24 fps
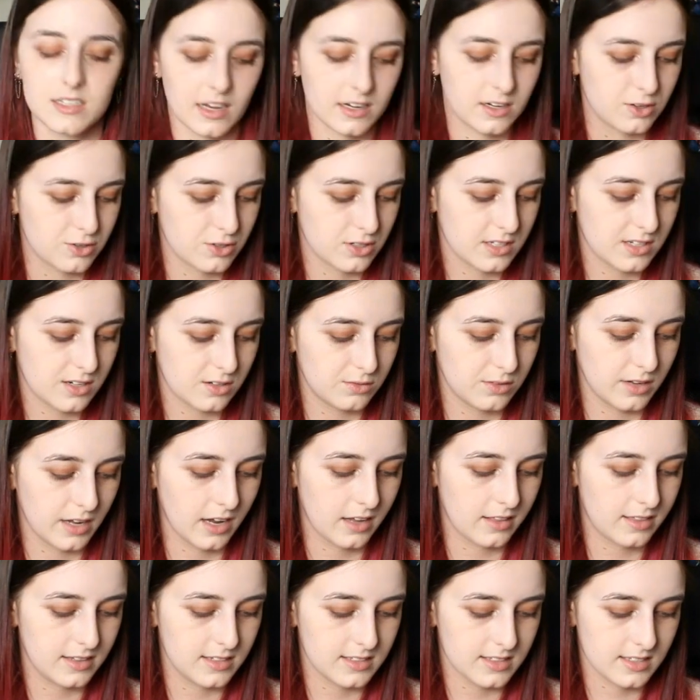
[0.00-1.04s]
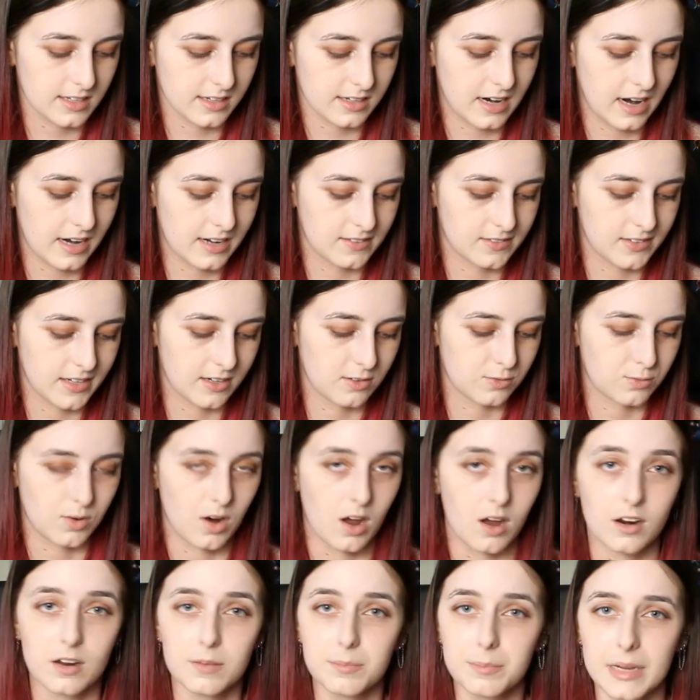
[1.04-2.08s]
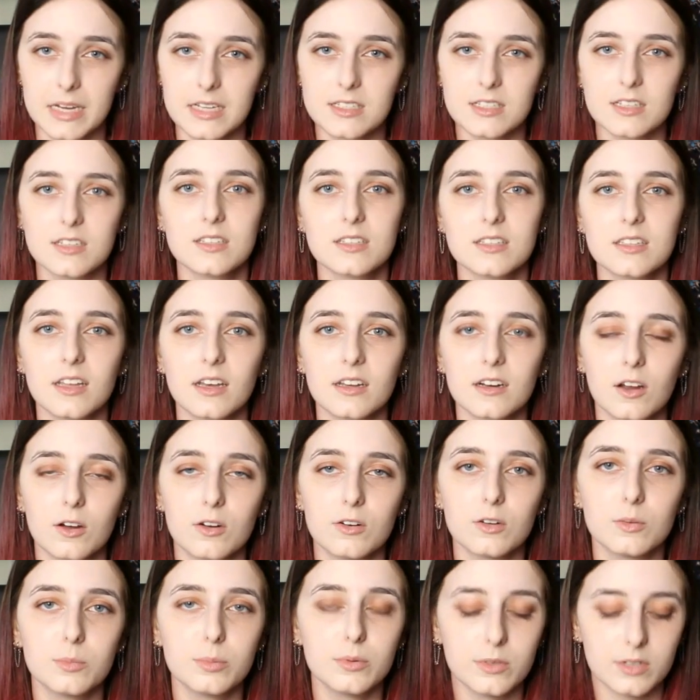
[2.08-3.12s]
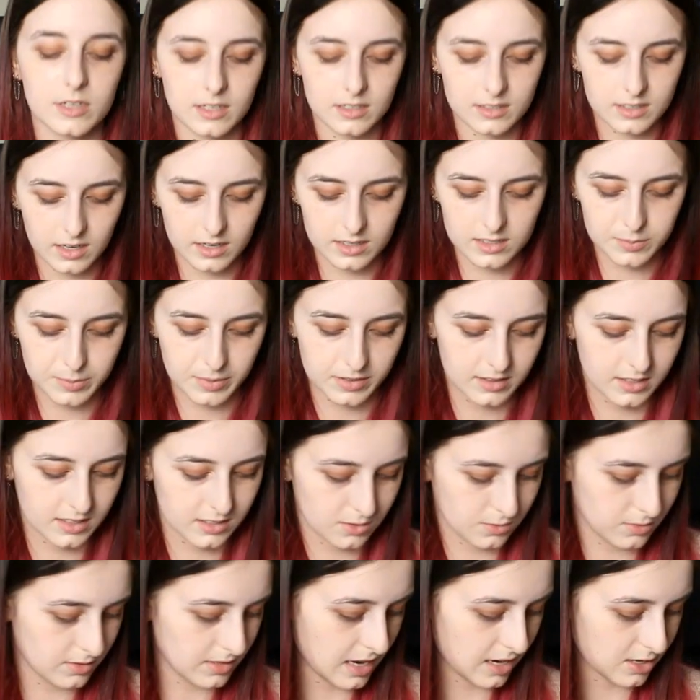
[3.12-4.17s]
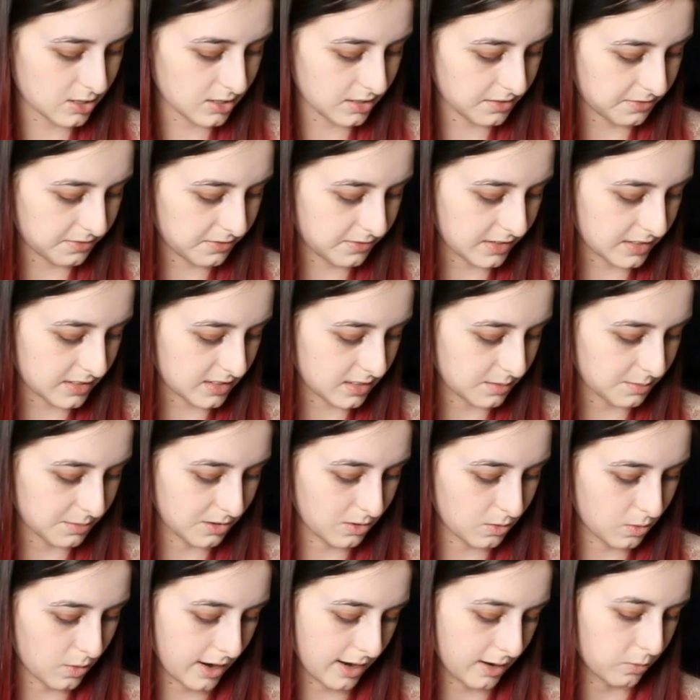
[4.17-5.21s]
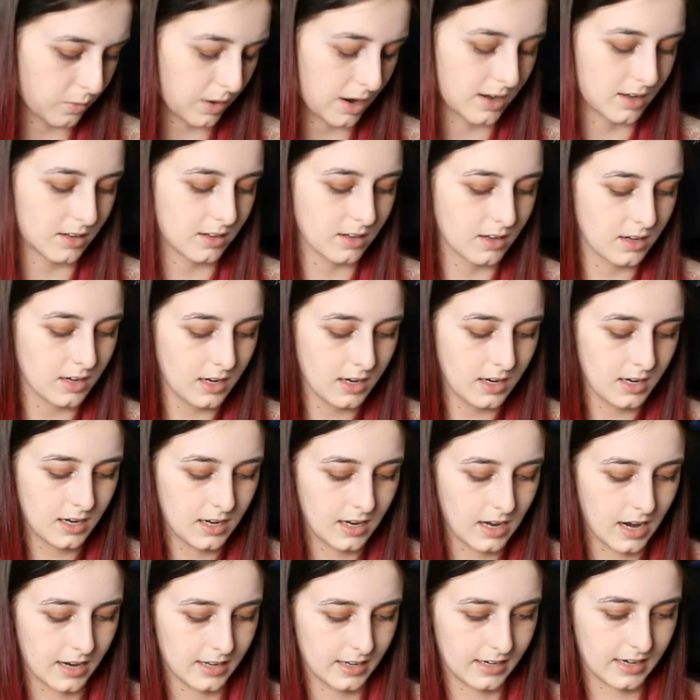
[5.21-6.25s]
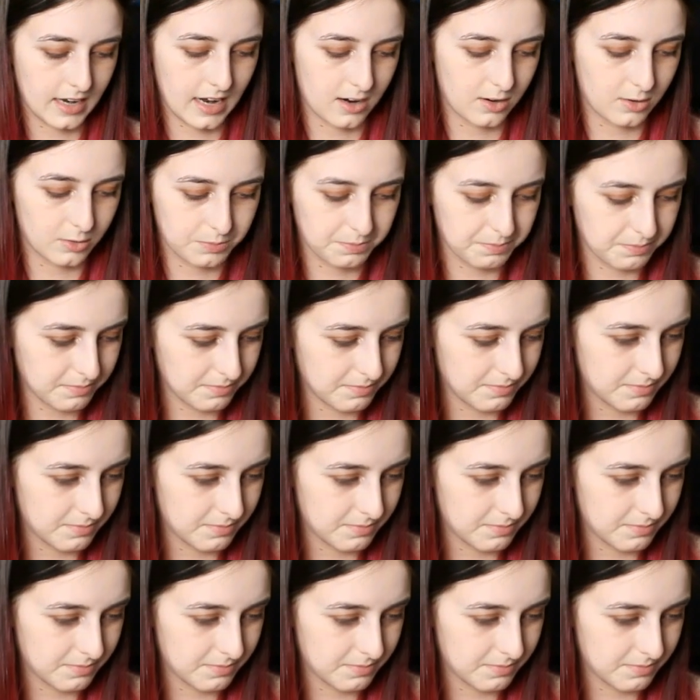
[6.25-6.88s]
I usually don't like these kind of like rock bases that Kodobukiya does, but this one actually fits him quite well. I like how